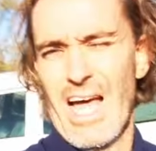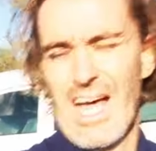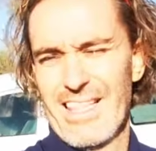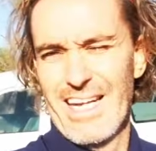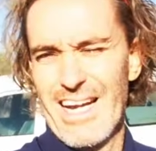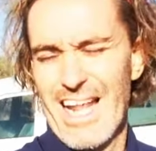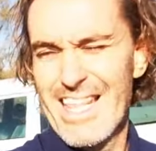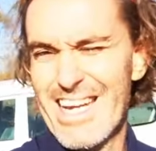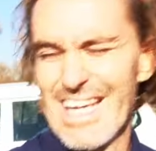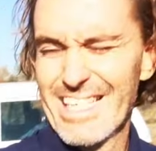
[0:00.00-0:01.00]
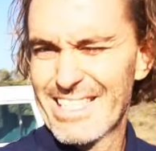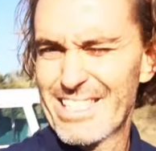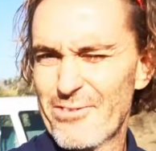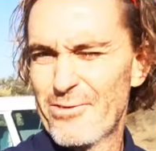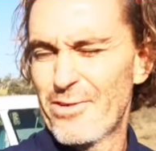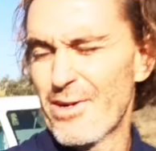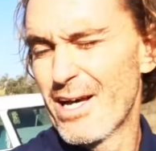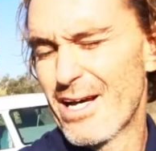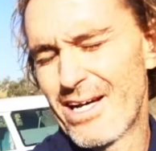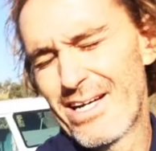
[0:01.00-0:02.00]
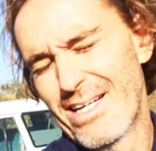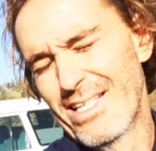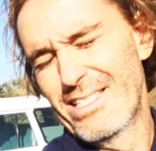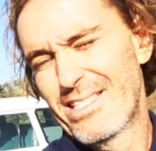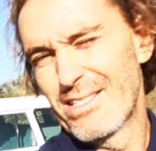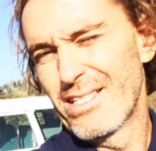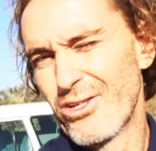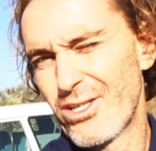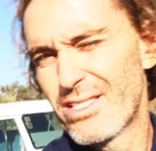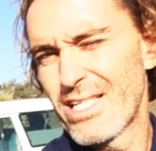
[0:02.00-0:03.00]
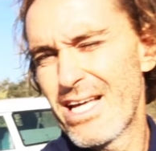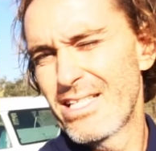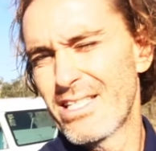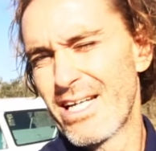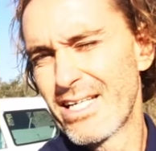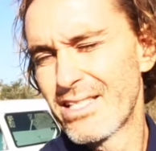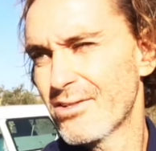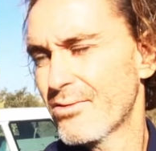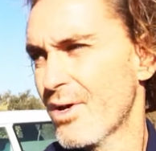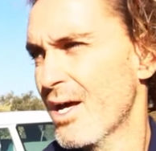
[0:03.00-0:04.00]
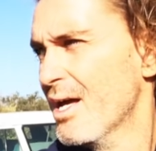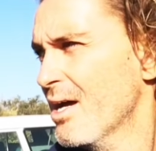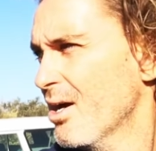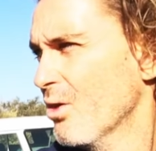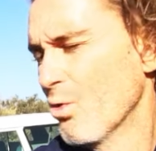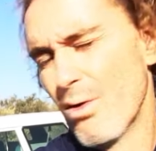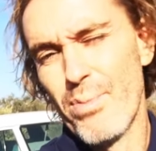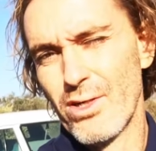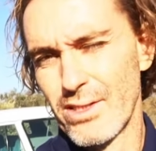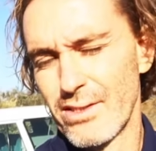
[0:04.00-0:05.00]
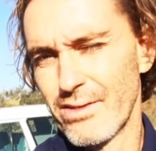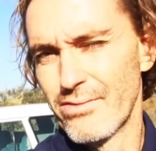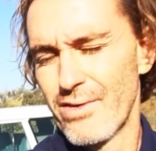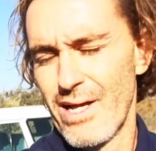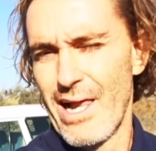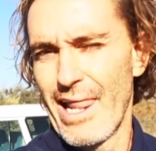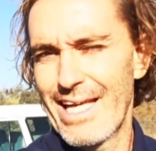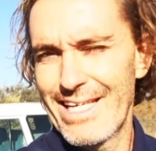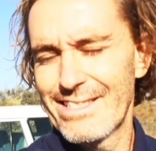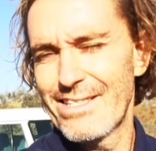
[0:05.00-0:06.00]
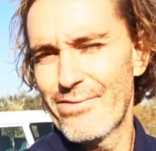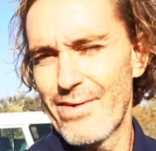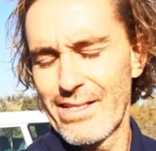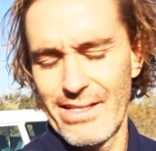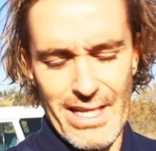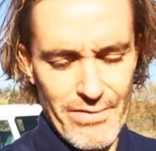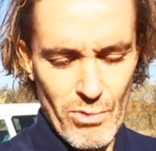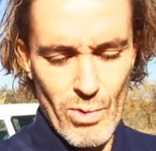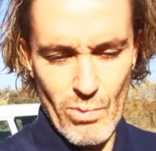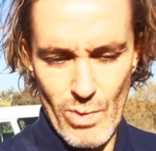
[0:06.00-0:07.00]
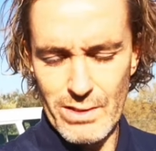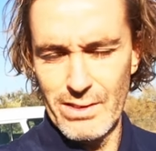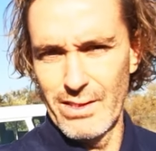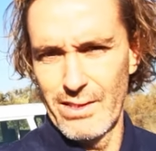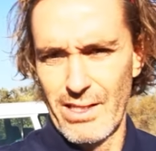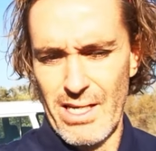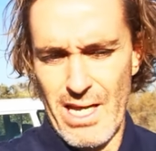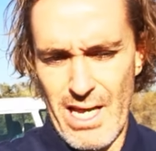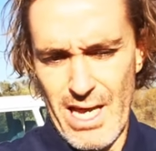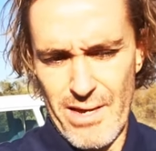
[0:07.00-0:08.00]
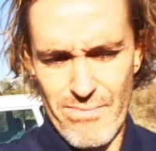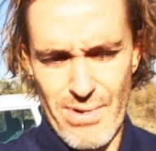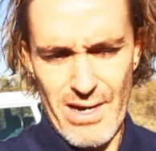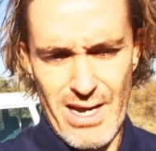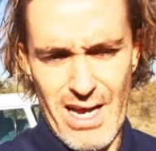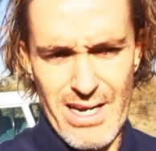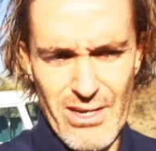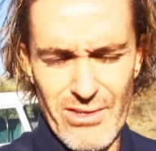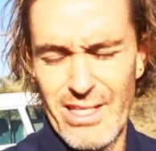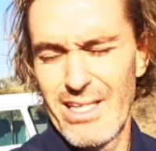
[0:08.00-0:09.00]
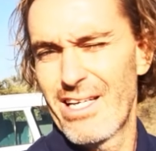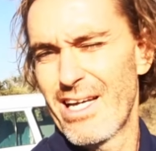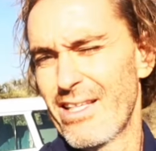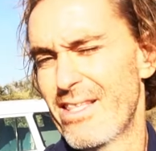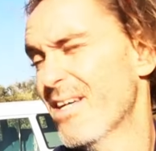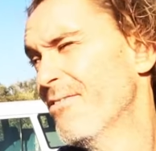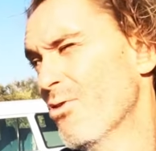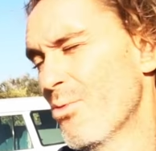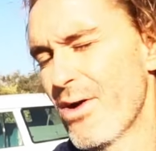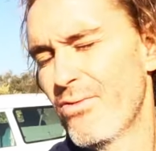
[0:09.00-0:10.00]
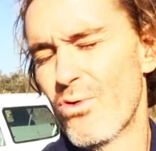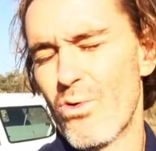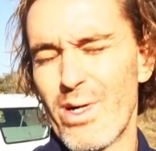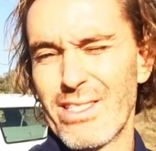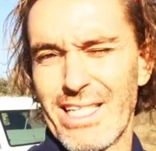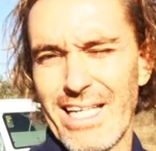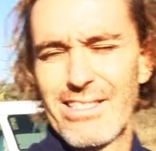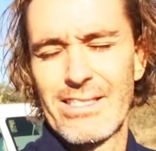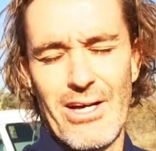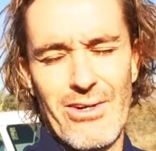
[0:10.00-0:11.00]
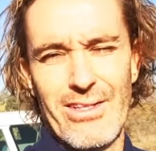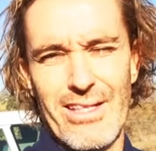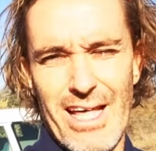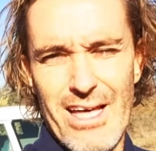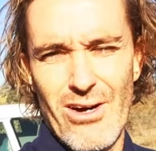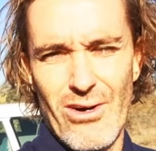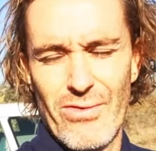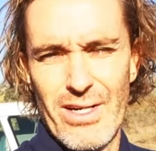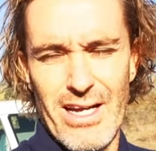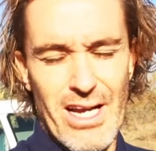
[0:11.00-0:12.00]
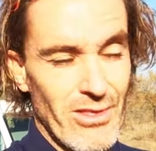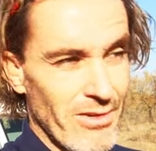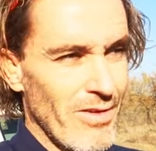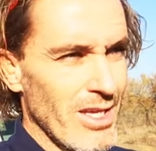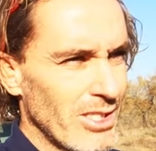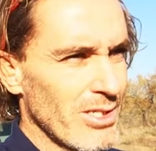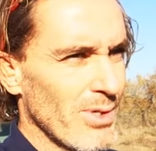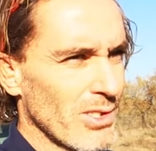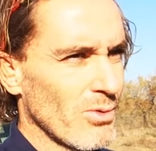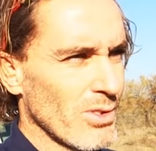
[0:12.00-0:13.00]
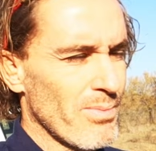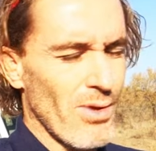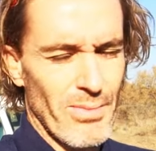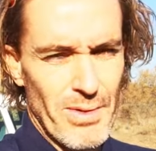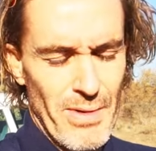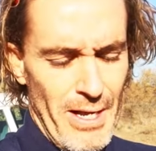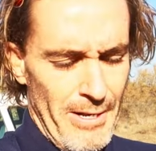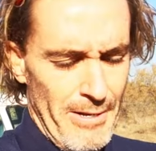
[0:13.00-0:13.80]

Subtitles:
And then another negative, you can say it's a negative or a positive, is the fact that everyone wants it. I don't think the 4x4 ones get stolen that often. I know the Venture Bus was a problem.